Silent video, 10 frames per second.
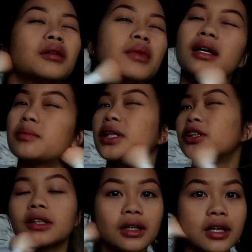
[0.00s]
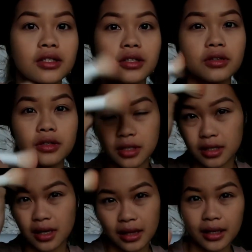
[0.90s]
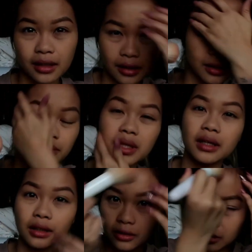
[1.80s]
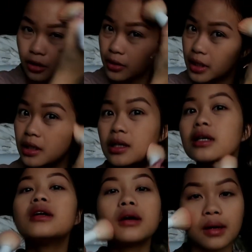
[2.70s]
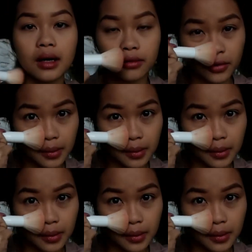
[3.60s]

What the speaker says: on my brush I just use because I like being a little glowy. And